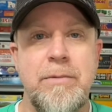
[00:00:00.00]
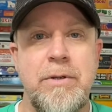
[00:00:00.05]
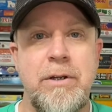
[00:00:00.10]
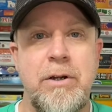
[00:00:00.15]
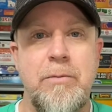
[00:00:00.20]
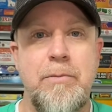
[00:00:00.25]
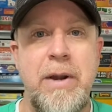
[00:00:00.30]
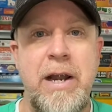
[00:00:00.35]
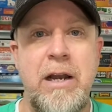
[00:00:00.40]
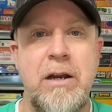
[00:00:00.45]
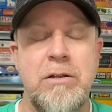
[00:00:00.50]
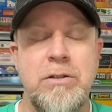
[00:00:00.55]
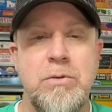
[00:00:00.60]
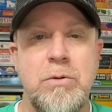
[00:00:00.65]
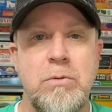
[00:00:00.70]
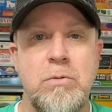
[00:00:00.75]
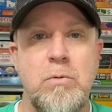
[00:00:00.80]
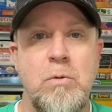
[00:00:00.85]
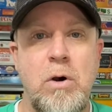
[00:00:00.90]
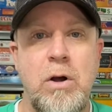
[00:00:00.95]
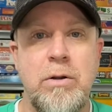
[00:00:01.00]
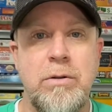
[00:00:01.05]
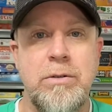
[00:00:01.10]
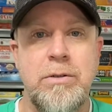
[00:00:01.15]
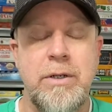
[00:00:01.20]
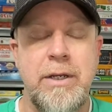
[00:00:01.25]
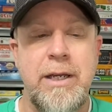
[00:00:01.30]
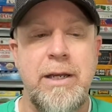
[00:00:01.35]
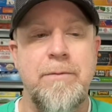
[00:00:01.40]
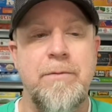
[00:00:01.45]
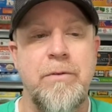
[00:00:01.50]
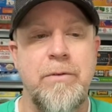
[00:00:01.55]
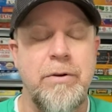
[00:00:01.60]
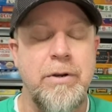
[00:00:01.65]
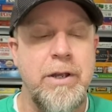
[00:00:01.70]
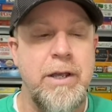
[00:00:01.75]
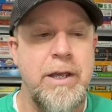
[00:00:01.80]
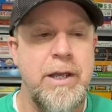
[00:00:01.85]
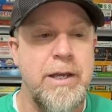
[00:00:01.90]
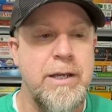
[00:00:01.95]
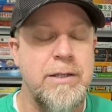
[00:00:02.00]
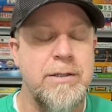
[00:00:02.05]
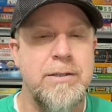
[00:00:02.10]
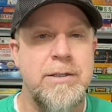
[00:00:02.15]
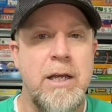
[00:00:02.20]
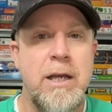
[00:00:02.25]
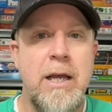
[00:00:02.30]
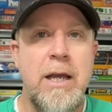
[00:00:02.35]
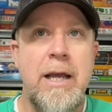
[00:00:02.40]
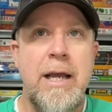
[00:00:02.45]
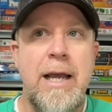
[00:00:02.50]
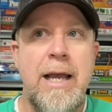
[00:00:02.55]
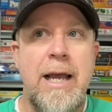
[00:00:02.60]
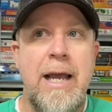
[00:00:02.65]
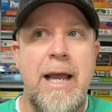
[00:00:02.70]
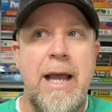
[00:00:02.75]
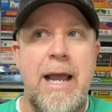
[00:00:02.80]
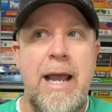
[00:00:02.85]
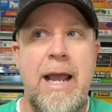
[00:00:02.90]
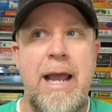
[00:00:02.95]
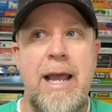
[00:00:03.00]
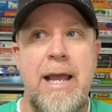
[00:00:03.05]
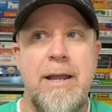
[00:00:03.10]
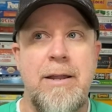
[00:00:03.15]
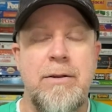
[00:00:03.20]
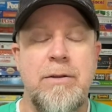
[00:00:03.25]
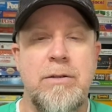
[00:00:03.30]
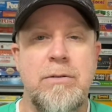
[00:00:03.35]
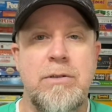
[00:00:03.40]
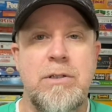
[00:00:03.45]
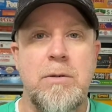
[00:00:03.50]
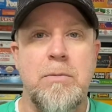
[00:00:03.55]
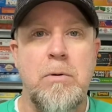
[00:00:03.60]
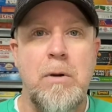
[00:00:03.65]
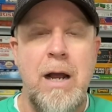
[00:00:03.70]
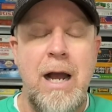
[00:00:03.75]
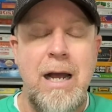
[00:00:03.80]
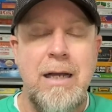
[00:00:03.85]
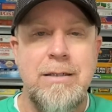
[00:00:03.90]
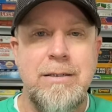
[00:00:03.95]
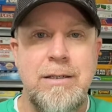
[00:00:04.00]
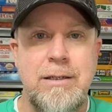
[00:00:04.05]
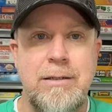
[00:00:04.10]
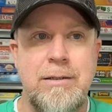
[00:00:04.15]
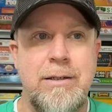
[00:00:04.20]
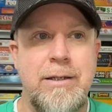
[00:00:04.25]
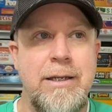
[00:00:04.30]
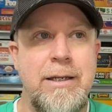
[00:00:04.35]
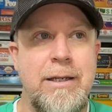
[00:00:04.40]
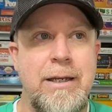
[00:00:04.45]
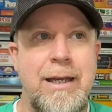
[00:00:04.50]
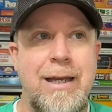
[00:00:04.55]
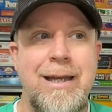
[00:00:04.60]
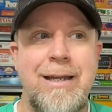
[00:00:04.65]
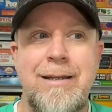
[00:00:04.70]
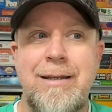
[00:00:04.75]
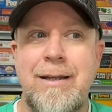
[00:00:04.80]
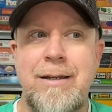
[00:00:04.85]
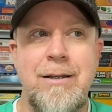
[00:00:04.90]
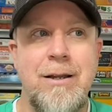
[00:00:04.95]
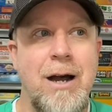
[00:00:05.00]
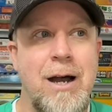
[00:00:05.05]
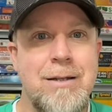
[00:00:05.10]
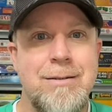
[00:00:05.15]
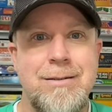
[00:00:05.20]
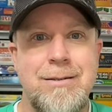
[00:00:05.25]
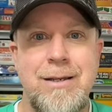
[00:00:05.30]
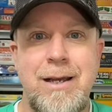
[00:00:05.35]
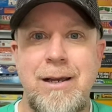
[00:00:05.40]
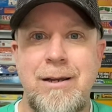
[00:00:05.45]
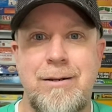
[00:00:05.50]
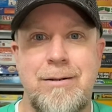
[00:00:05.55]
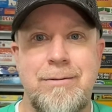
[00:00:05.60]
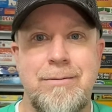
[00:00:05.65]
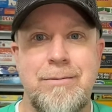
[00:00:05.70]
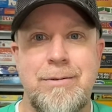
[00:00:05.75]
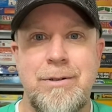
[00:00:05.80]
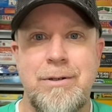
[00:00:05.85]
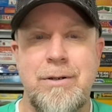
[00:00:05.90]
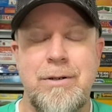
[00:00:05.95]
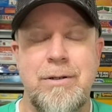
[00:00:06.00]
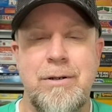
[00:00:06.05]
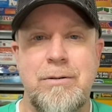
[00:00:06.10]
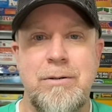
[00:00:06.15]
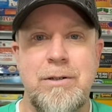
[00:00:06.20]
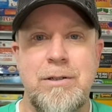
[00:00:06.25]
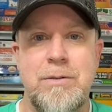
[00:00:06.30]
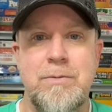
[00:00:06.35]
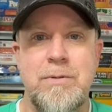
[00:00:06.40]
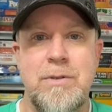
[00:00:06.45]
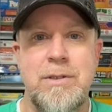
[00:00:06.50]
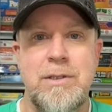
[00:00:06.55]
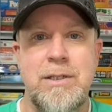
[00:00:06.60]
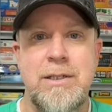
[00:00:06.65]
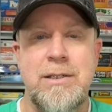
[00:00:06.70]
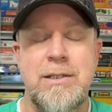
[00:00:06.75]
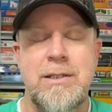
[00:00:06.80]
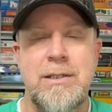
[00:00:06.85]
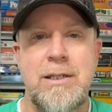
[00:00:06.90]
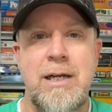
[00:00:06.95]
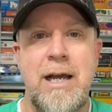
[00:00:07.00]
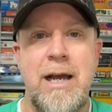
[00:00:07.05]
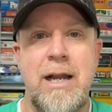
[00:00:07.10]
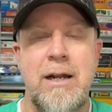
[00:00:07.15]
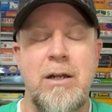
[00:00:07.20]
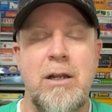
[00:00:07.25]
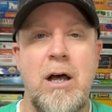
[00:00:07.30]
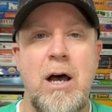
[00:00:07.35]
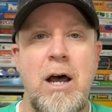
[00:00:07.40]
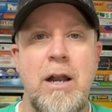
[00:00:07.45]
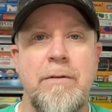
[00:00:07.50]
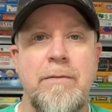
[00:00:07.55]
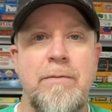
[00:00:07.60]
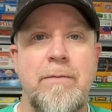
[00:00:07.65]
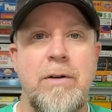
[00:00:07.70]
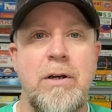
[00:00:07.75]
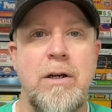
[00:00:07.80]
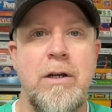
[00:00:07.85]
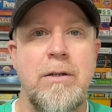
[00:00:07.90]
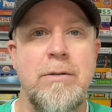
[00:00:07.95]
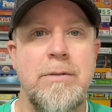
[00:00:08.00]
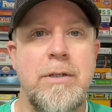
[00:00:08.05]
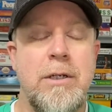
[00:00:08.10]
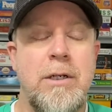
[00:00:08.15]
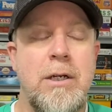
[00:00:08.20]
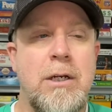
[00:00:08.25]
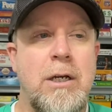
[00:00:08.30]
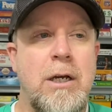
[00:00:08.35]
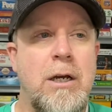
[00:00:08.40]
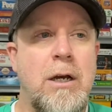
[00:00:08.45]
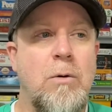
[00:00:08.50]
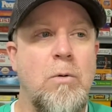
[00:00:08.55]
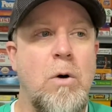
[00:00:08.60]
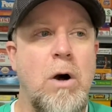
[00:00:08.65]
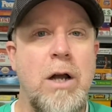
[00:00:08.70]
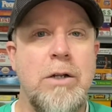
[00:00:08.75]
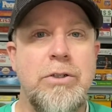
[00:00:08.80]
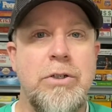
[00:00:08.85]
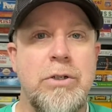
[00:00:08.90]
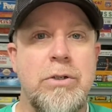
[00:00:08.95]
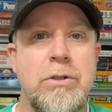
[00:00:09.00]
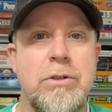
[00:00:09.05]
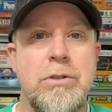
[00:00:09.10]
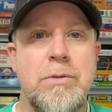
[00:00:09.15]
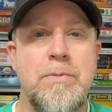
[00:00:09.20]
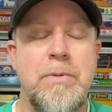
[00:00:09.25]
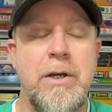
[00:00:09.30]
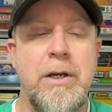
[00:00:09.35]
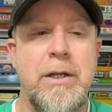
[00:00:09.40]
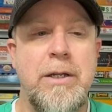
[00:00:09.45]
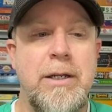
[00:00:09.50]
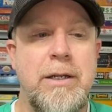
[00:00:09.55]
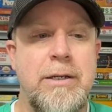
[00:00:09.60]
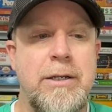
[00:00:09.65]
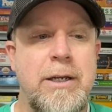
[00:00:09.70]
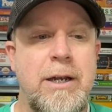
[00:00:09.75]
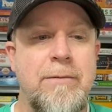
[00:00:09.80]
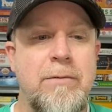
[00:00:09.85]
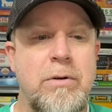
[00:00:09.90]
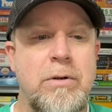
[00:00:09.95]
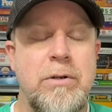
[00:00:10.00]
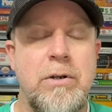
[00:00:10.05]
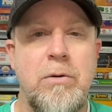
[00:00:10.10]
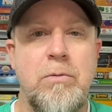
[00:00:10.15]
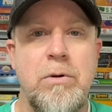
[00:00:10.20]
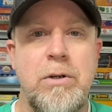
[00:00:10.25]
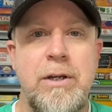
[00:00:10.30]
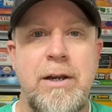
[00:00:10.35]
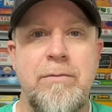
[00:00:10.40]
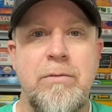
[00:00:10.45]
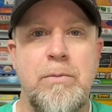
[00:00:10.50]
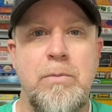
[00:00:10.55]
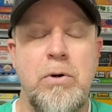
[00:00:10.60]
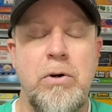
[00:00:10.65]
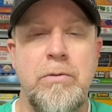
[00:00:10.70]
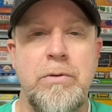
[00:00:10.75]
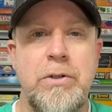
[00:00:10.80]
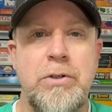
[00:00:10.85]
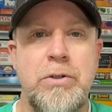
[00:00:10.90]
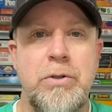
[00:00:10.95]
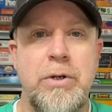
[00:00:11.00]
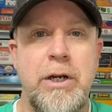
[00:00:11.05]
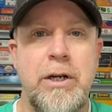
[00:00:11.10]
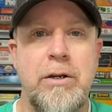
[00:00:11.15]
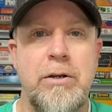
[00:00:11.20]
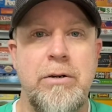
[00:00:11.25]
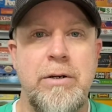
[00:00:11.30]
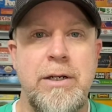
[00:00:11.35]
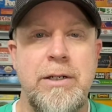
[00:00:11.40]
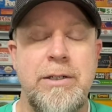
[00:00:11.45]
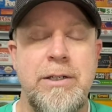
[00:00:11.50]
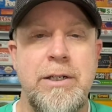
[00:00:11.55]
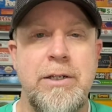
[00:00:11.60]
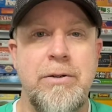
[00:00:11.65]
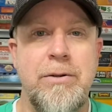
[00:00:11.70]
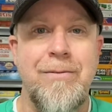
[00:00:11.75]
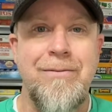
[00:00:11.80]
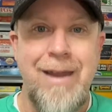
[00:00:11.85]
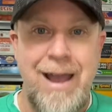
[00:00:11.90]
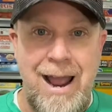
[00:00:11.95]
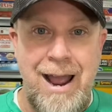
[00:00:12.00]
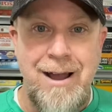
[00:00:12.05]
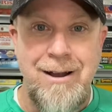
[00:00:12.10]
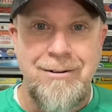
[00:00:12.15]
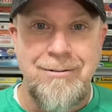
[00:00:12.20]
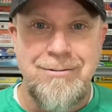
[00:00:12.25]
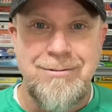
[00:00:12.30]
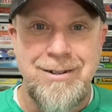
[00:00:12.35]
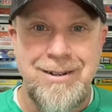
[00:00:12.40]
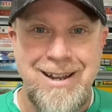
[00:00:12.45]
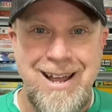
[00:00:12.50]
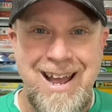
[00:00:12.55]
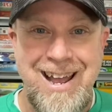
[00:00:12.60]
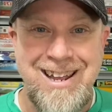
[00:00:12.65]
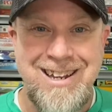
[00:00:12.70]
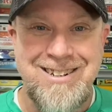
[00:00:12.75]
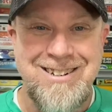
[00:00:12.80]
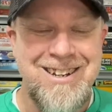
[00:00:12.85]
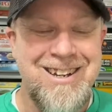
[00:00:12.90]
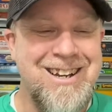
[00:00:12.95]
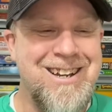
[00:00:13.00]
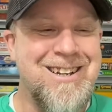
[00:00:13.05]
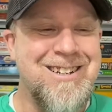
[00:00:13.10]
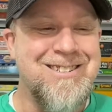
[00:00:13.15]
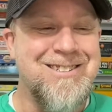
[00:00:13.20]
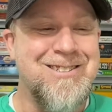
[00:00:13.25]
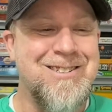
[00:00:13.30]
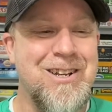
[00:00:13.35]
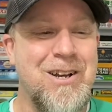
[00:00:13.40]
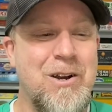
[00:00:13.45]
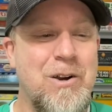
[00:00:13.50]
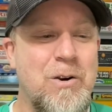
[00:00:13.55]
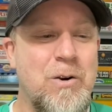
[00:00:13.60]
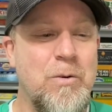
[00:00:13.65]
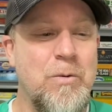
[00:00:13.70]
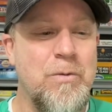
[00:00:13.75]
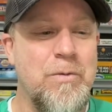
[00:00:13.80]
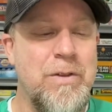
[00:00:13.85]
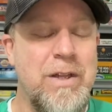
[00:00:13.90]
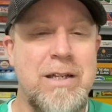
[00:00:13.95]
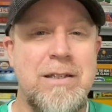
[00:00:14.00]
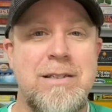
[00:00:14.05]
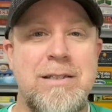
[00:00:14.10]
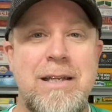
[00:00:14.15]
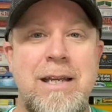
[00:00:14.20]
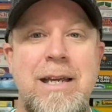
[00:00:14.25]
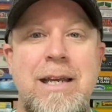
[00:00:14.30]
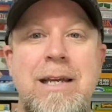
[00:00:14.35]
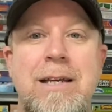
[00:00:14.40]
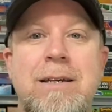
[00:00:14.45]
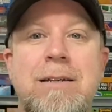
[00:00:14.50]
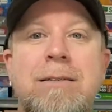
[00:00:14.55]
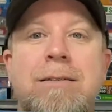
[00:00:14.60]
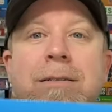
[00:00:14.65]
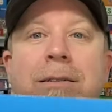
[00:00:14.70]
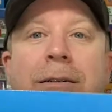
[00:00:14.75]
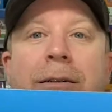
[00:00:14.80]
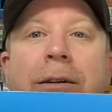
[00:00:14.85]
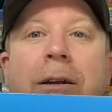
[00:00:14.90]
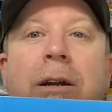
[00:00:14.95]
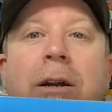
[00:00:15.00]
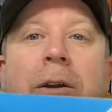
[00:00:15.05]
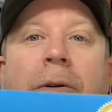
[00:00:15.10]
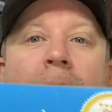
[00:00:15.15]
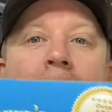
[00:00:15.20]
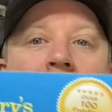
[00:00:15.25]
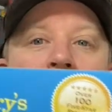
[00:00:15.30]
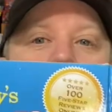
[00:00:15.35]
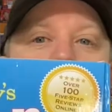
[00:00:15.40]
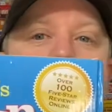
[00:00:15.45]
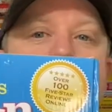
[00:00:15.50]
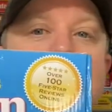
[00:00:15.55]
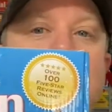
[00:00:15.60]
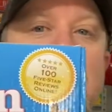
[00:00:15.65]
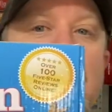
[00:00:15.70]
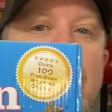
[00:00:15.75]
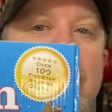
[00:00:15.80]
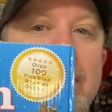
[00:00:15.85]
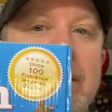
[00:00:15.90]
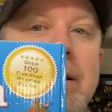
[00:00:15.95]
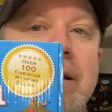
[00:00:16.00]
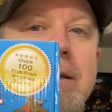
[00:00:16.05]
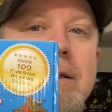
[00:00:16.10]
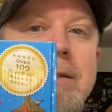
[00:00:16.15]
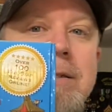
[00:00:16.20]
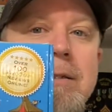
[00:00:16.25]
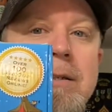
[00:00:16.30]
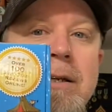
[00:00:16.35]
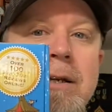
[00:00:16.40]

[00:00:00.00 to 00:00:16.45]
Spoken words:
parents would want to get for their kids. And surprisingly, it did not sell during the Christmas season. I had a lot of watchers, but no one ever pulled the trigger until now, today. So this is Richard Scarry's